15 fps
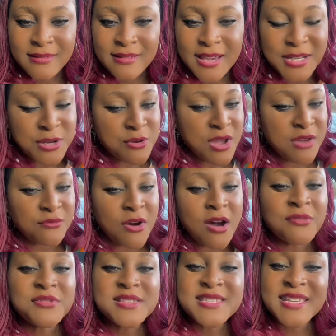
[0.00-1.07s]
And I've
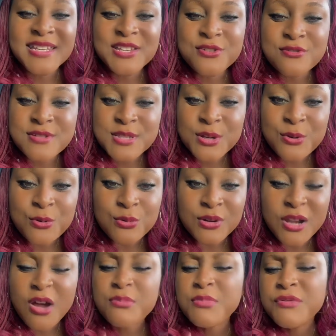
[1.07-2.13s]
often said years ago,
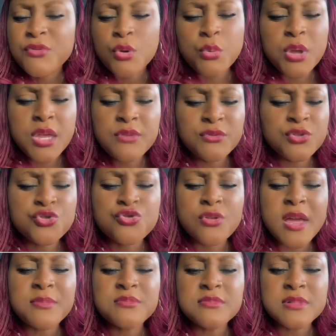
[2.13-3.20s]
long before we even
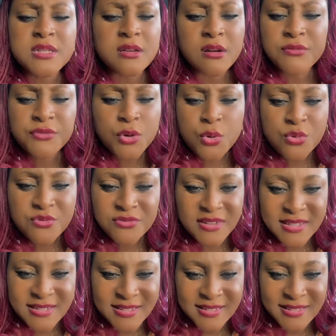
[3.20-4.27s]
dreamt of
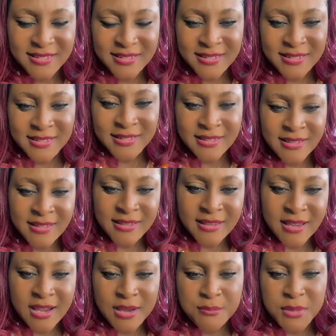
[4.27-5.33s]
COVID,
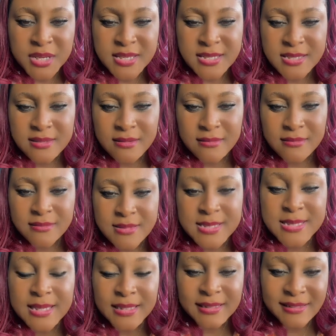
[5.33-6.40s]
a minister
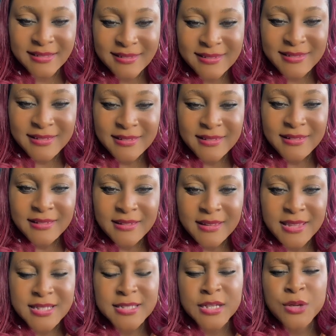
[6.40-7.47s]
said
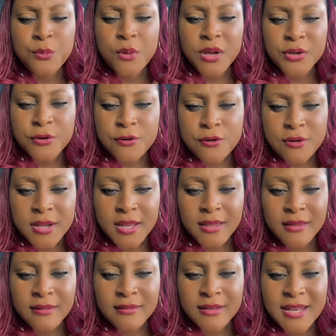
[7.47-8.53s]
that anyone
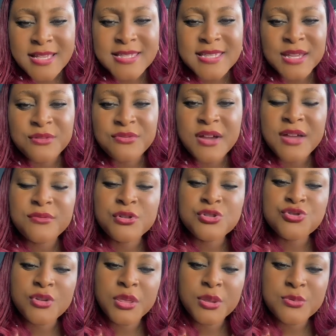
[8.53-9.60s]
earning less than
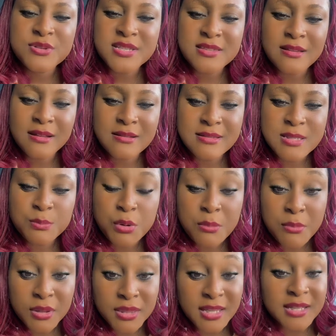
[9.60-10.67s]
$500,000 per
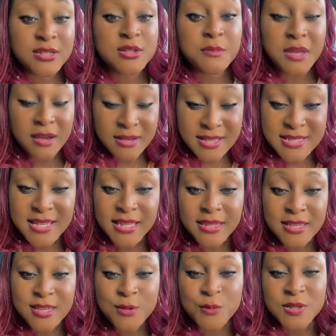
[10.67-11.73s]
month, and to be honest, I
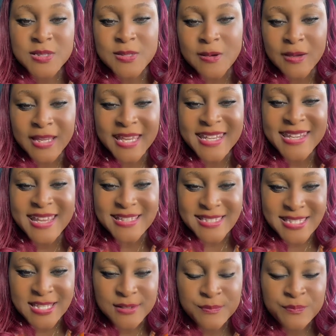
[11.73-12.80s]
think he was talking
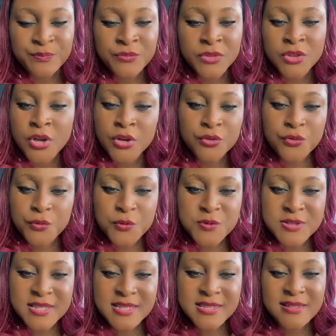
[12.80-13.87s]
net, not
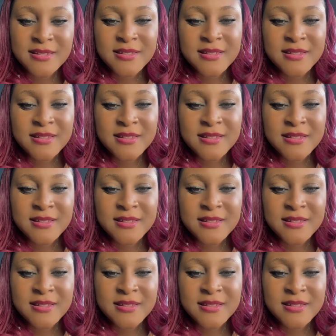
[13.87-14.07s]
gross,